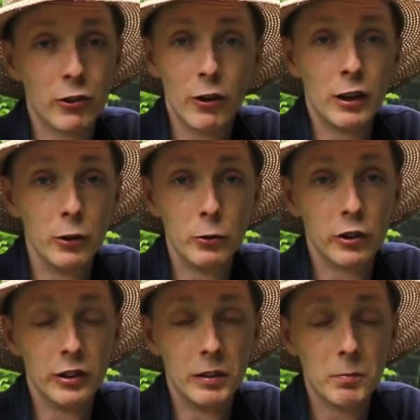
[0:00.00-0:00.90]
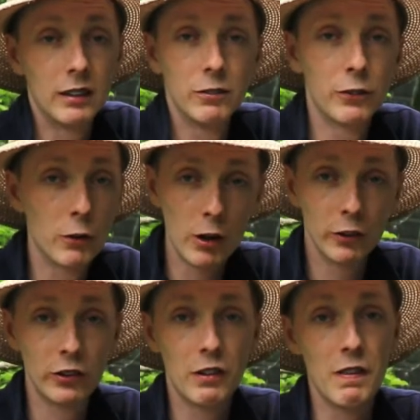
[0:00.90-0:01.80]
try and loosen it. And for
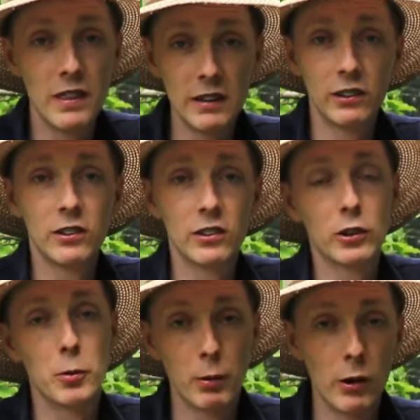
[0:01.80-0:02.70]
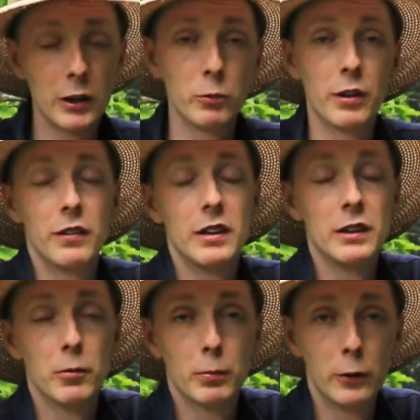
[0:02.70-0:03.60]
us, this combined with
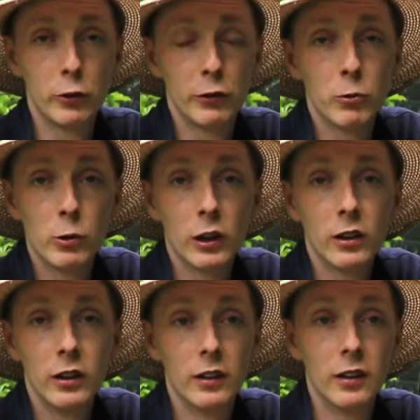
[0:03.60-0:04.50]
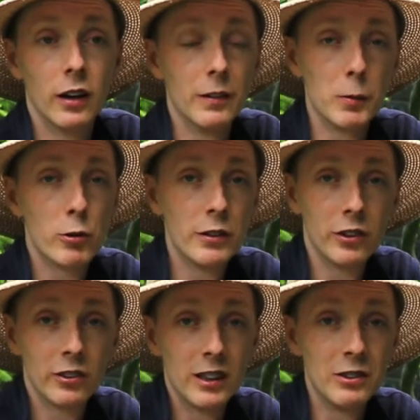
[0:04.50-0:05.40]
the penetrative oil and the
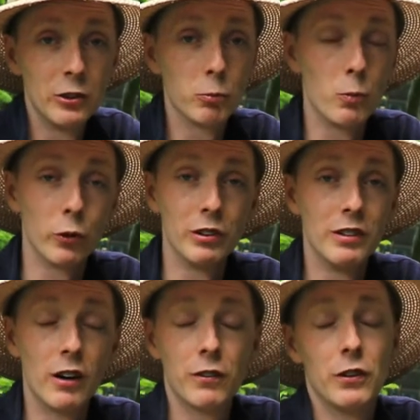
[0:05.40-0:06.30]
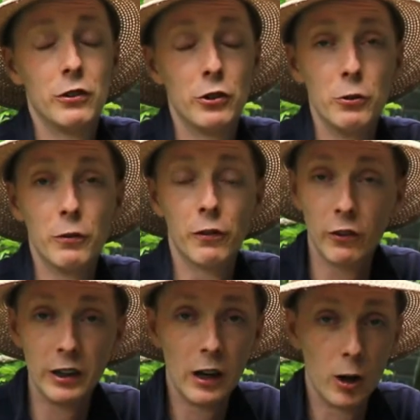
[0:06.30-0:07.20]
previous stages was enough to
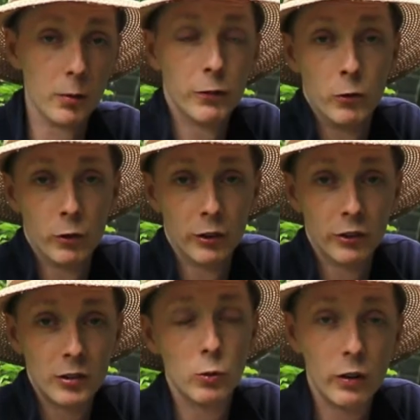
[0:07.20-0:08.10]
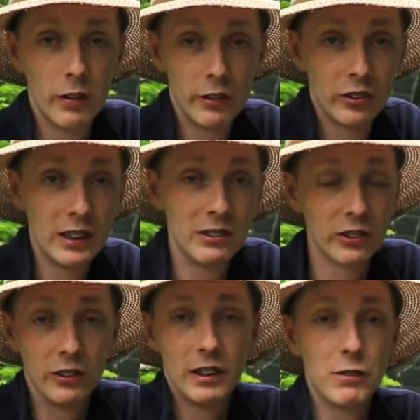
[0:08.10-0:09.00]
free it up for us. All of the
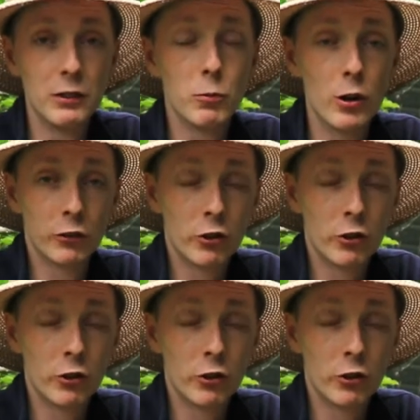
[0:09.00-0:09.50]
stages are definitely worth